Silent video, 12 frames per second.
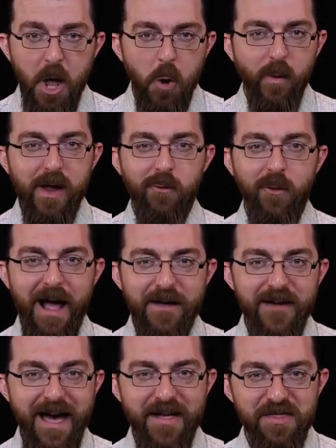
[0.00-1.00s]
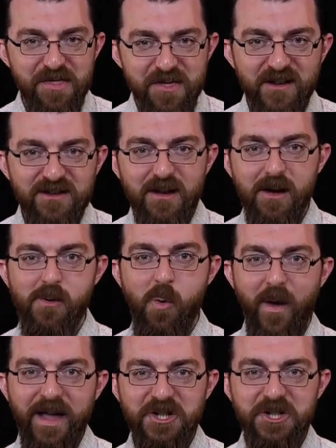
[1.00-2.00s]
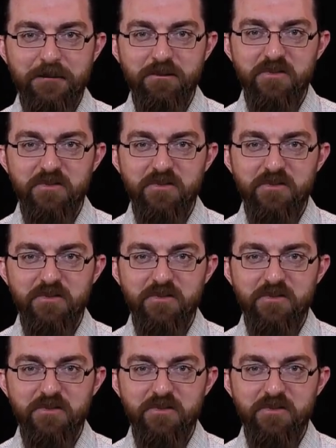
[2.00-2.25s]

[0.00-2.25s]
we arrive at this equation.